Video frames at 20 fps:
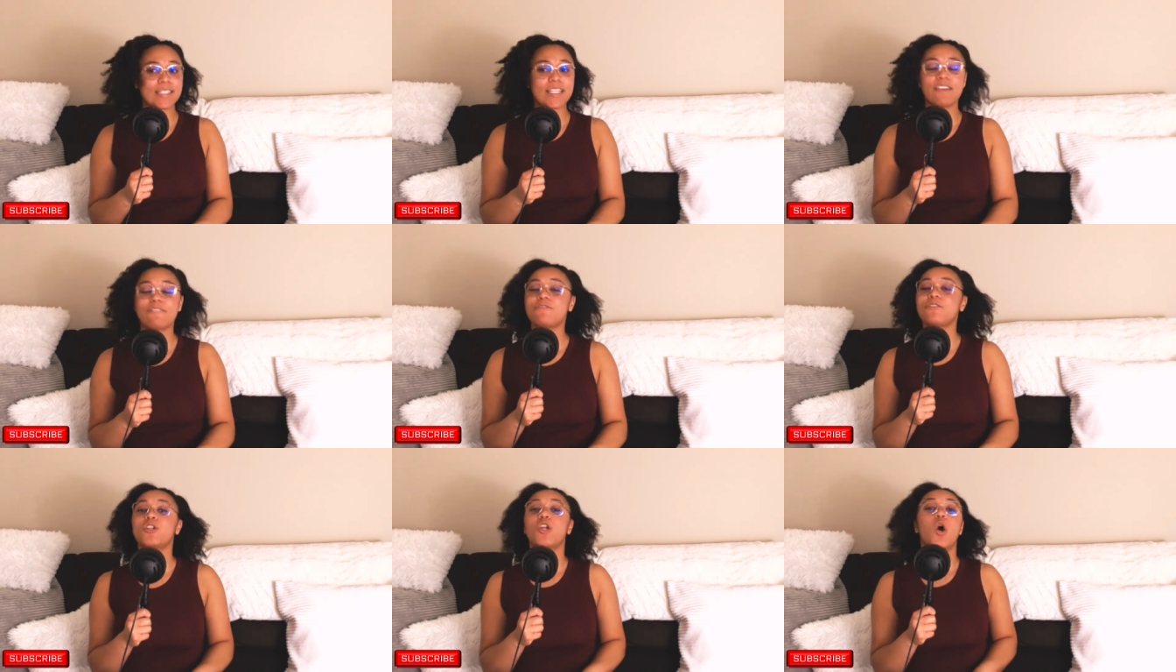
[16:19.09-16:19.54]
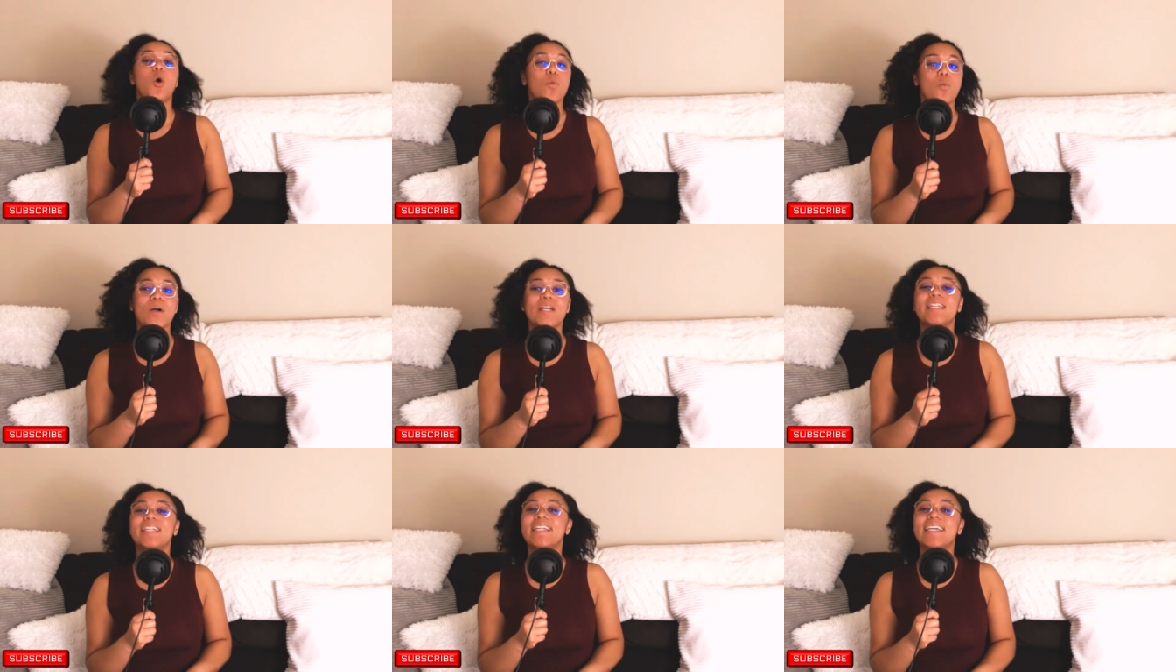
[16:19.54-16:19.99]
If no
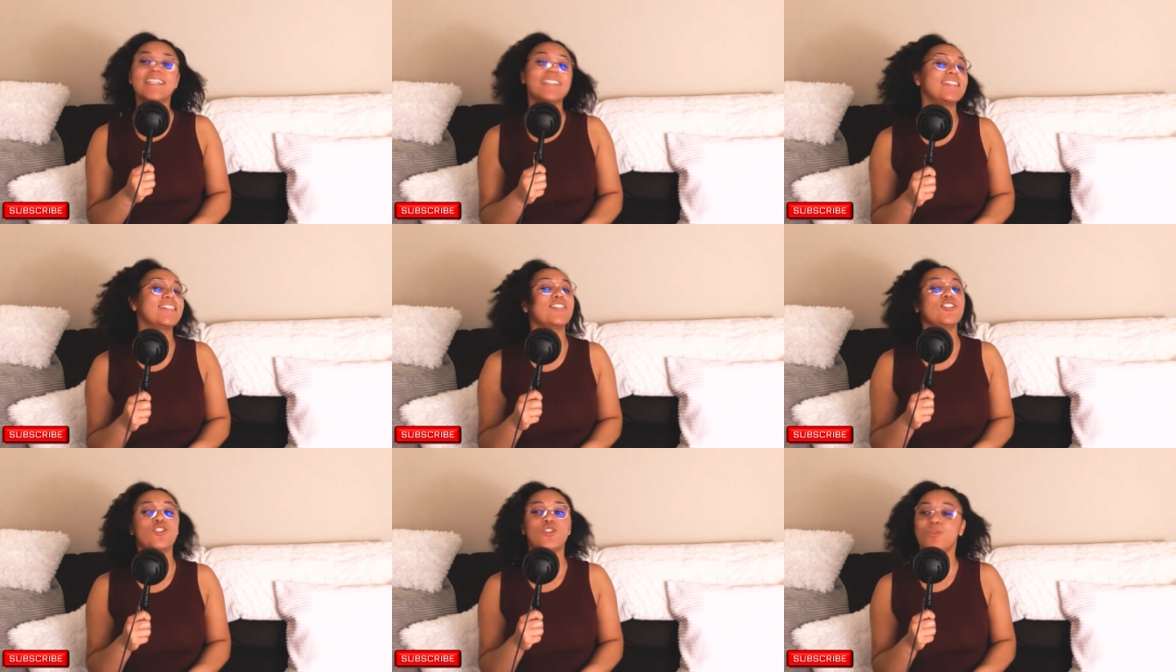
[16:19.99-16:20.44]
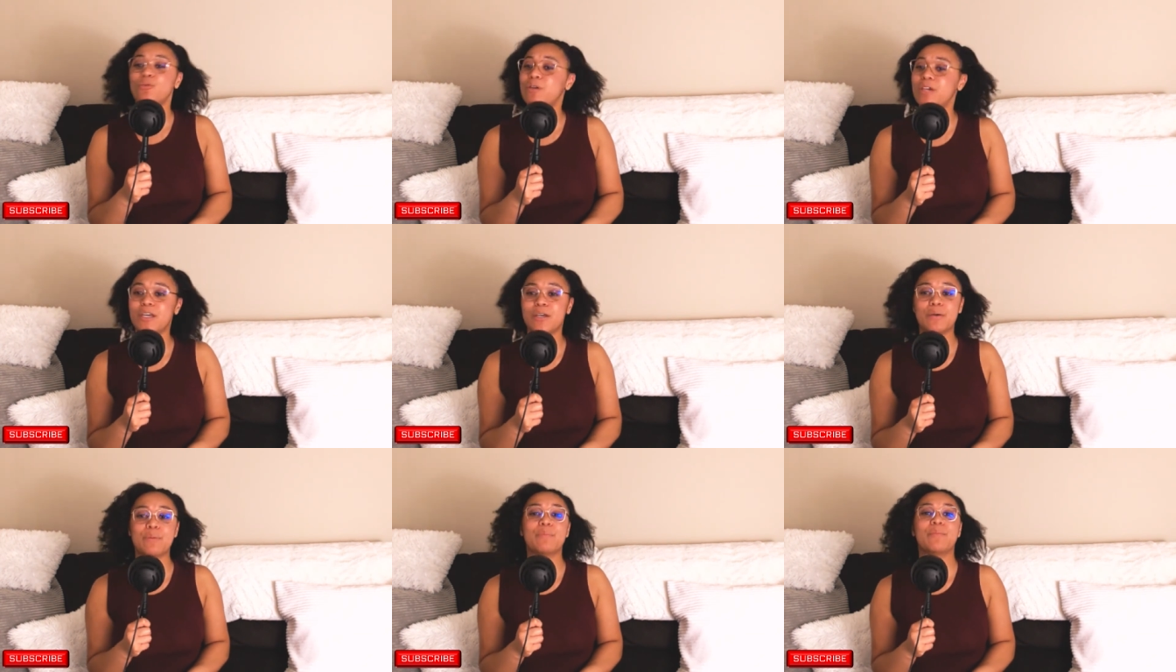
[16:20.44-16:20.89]
one listened to
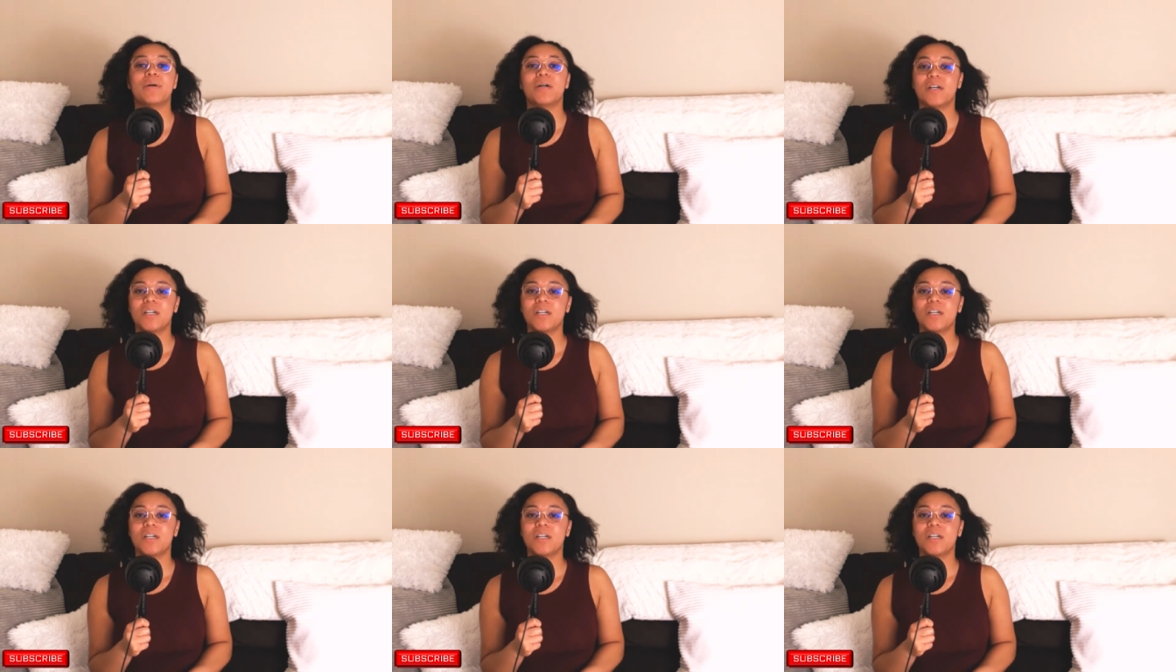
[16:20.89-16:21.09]
him